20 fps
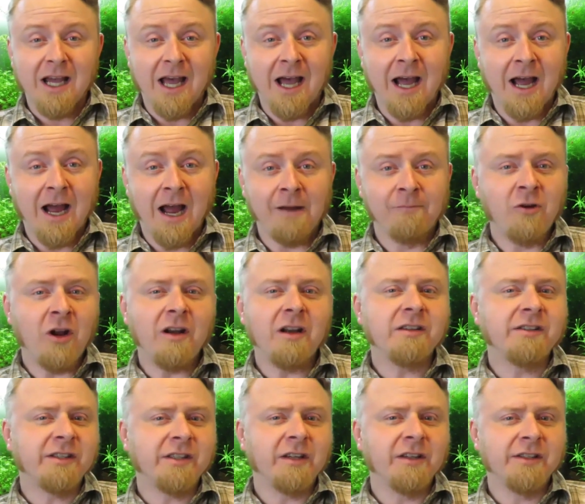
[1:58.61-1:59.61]
I'm not
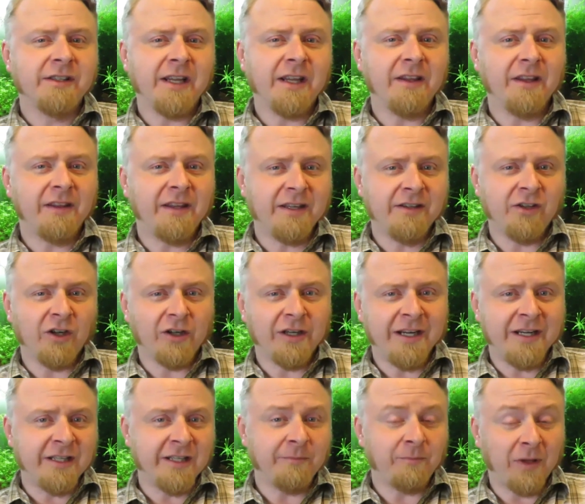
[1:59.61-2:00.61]
necessarily saying that these are
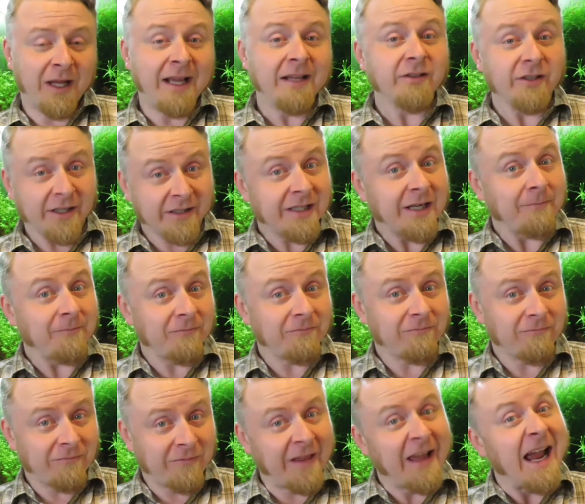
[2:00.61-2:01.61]
easy plants, except
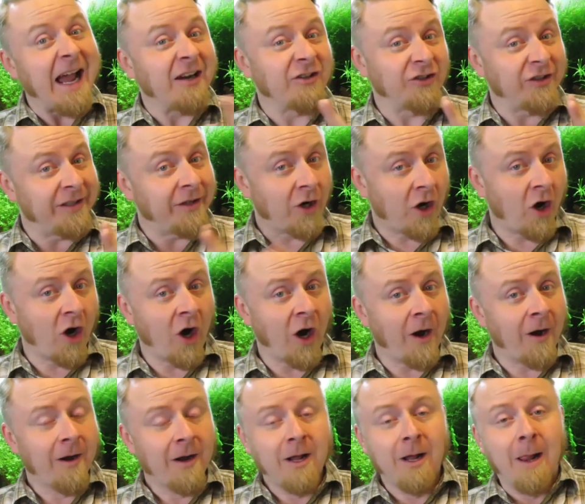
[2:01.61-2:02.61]
they actually
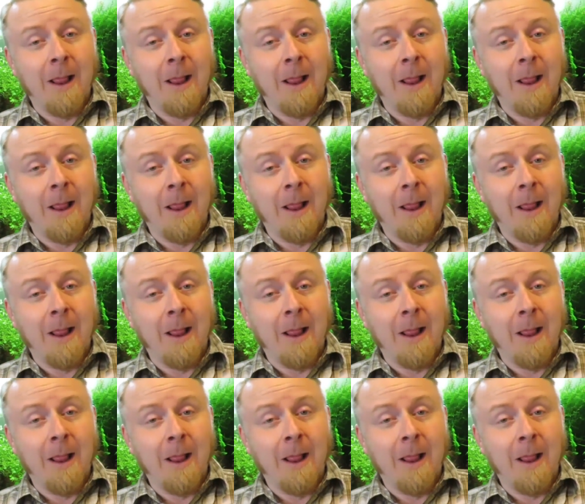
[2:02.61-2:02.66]
are,